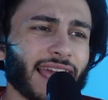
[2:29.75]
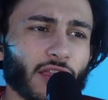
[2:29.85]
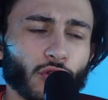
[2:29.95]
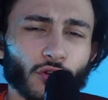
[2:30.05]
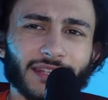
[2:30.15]
They
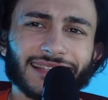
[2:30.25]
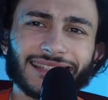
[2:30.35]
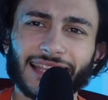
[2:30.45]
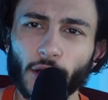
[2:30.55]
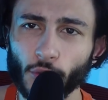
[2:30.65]
thought this
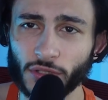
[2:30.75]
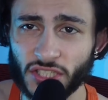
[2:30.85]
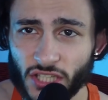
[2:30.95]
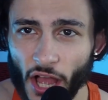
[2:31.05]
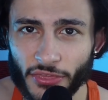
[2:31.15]
deal was
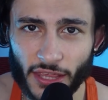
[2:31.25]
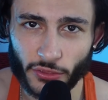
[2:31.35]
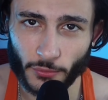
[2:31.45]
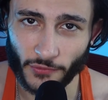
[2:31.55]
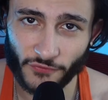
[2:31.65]
done. They
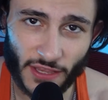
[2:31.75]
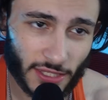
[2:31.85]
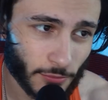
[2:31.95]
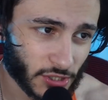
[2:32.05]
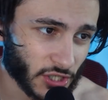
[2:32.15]
thought
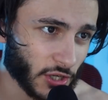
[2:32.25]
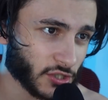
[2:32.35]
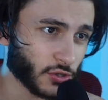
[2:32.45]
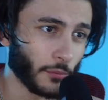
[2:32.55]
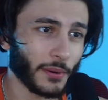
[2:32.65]
Raphinha was an
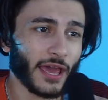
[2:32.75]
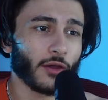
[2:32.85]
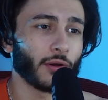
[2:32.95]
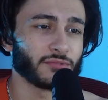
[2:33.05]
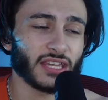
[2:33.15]
Arsenal
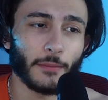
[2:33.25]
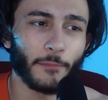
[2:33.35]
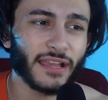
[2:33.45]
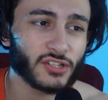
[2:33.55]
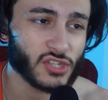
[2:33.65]
player. I'm seeing
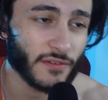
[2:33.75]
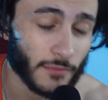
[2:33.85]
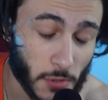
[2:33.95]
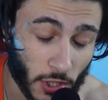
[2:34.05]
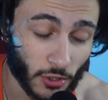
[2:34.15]
pictures of
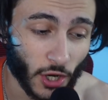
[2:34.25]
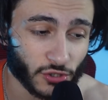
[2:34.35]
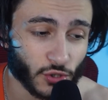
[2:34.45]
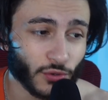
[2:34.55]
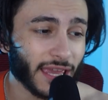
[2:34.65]
him in an
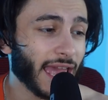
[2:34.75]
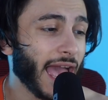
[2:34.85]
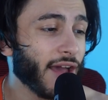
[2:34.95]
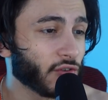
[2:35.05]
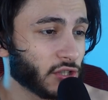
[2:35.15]
Arsenal kit
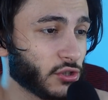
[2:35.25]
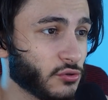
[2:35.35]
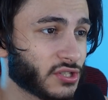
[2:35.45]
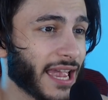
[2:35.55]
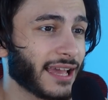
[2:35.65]
every
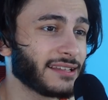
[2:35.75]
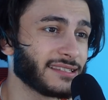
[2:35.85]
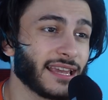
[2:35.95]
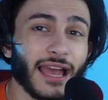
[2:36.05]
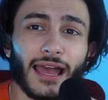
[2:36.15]
2
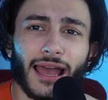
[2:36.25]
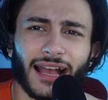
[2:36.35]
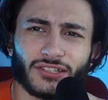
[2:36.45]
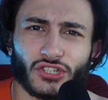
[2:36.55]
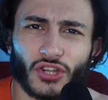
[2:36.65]
seconds,
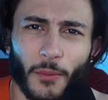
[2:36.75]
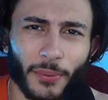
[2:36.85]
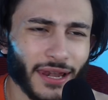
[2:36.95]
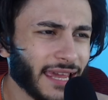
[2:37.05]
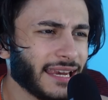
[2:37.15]
and just
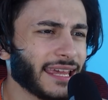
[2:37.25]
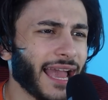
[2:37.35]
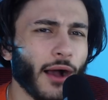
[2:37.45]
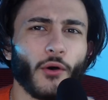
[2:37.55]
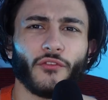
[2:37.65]
completely
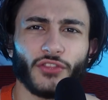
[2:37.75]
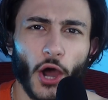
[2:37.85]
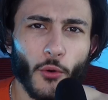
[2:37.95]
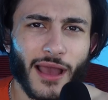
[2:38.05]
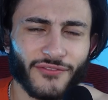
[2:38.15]
out of
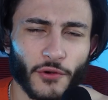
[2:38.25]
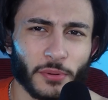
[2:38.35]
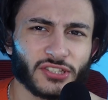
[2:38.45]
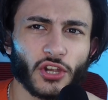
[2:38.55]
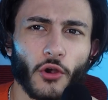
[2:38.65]
nowhere,
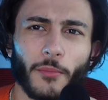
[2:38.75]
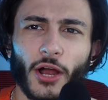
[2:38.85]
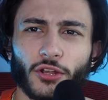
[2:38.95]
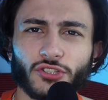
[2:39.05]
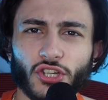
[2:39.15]
Fabrizio
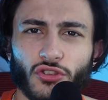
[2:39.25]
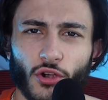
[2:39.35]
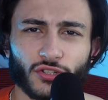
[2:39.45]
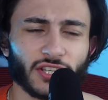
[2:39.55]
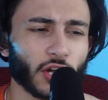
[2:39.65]
Romano just
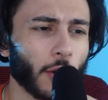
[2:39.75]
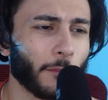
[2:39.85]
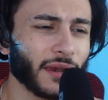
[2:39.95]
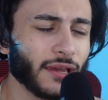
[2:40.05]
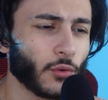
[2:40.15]
throws in a
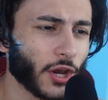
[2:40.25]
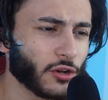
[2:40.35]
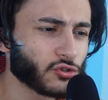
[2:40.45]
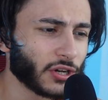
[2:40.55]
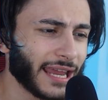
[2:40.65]
complete
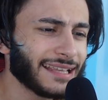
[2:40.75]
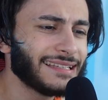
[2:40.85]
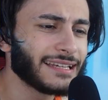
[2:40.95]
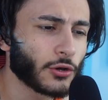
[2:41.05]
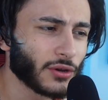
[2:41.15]

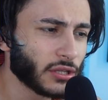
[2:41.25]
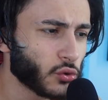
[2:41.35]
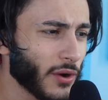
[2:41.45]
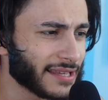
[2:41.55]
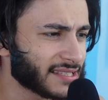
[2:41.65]
180-degree
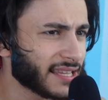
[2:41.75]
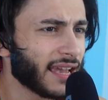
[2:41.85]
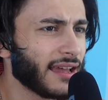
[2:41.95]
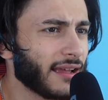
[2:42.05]
twist.